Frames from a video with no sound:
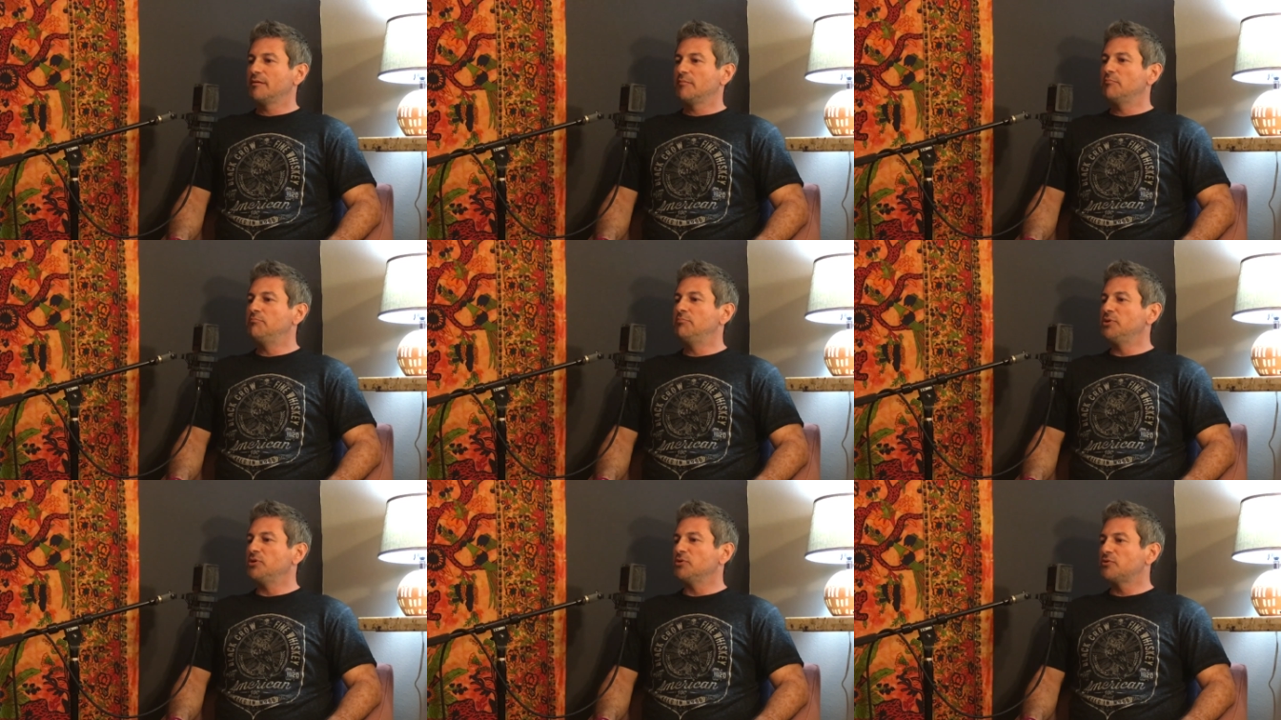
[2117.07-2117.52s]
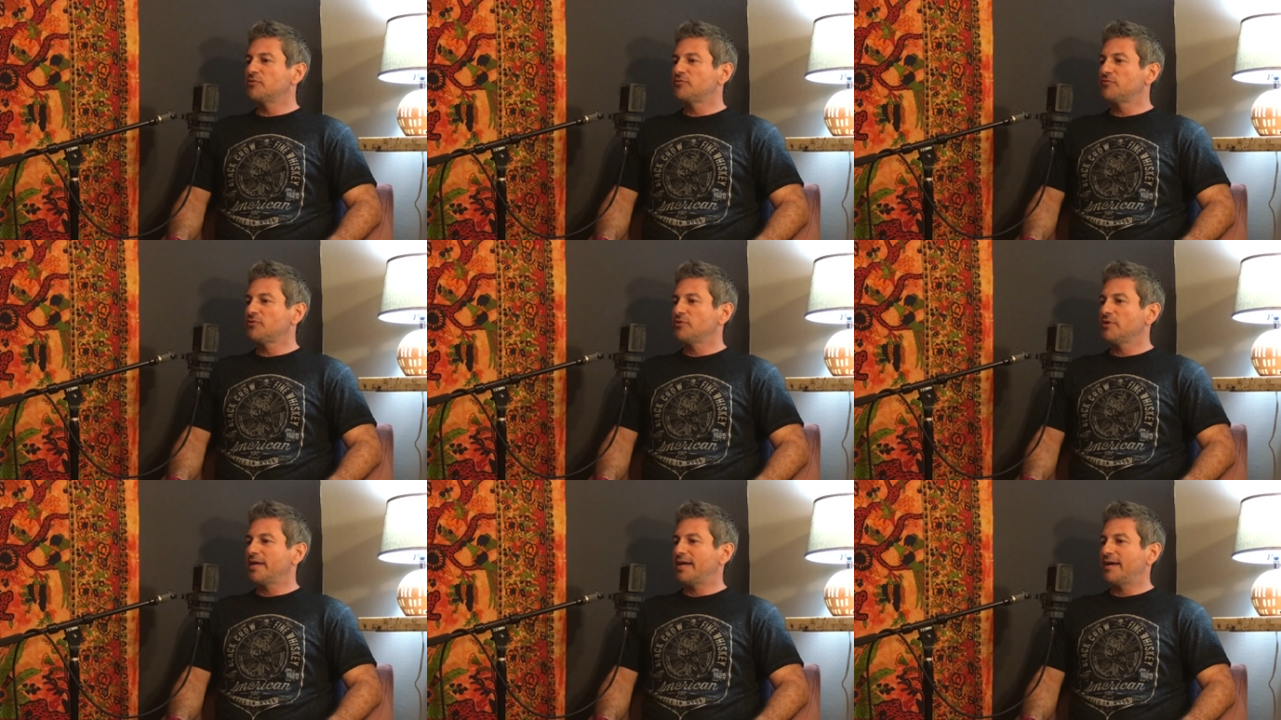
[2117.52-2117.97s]

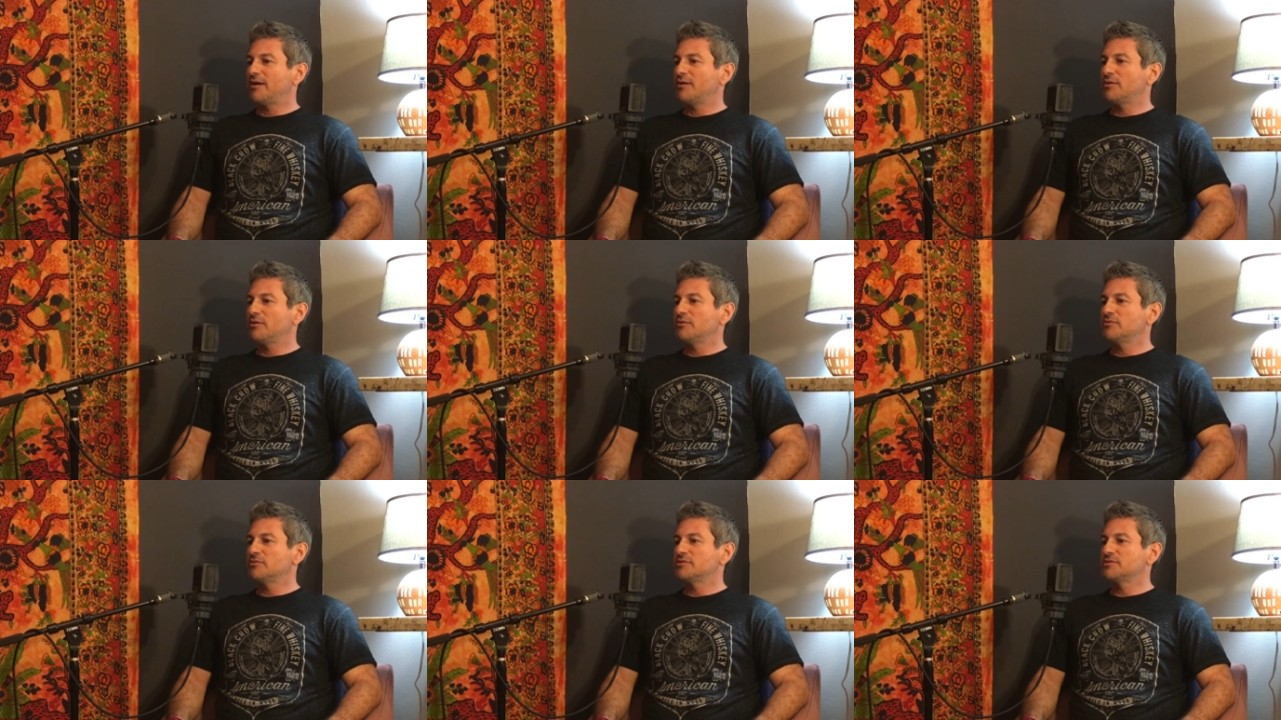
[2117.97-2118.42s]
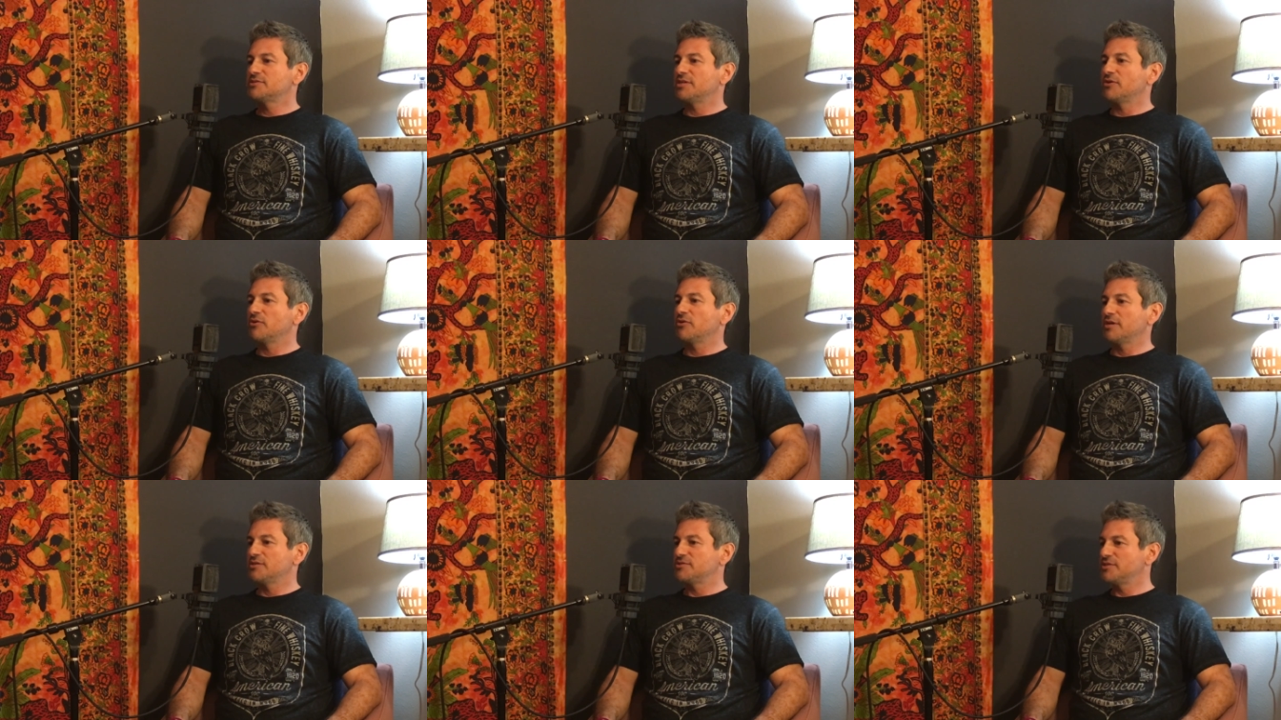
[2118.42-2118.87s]
beautiful how
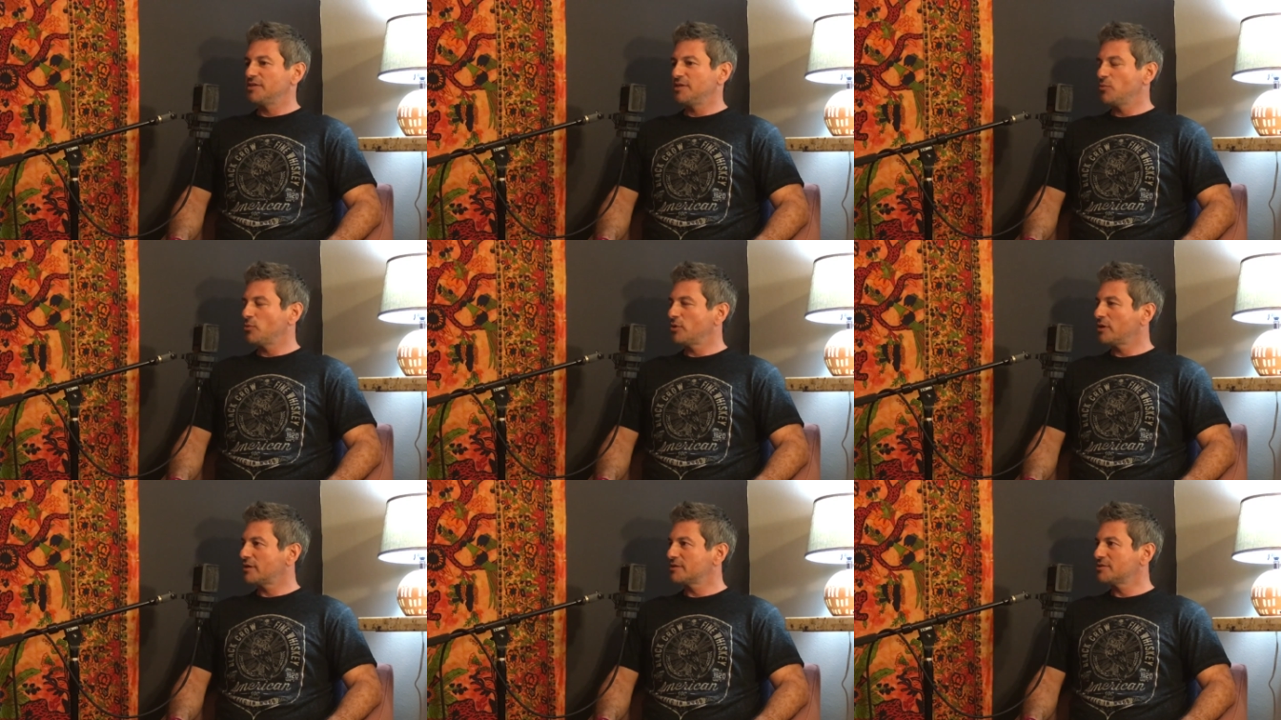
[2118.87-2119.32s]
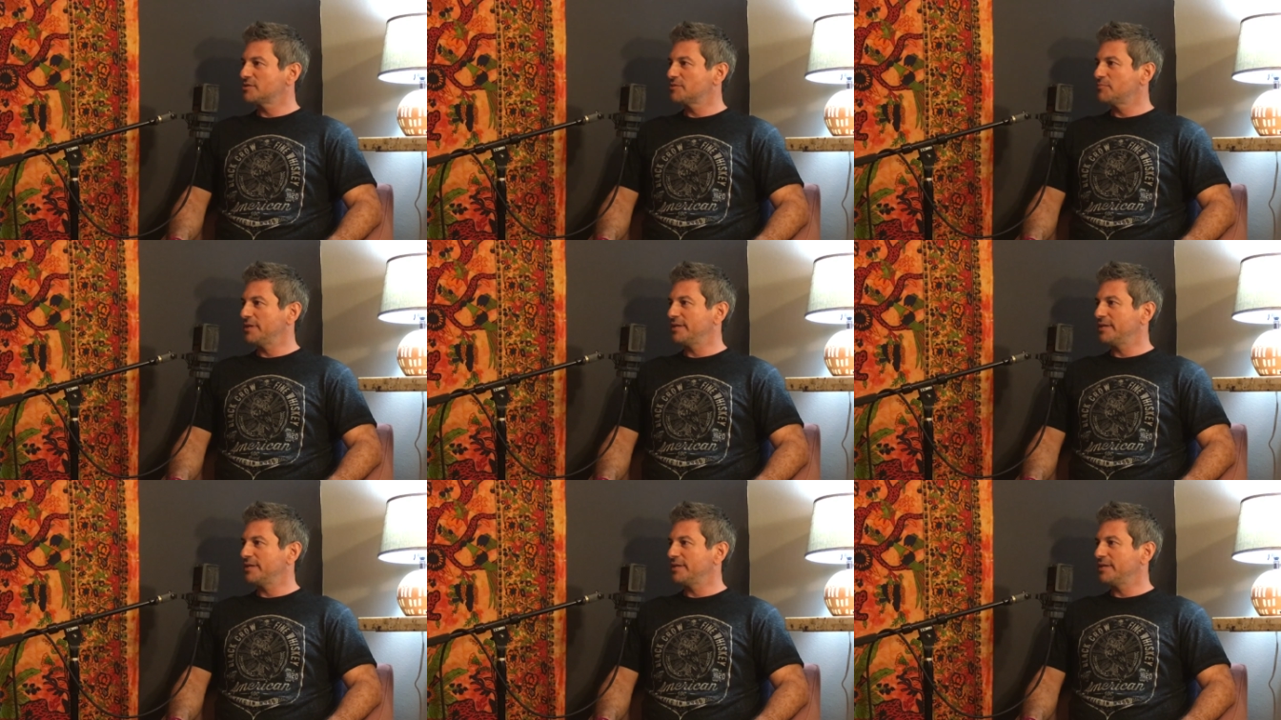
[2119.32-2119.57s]
synchronicity works,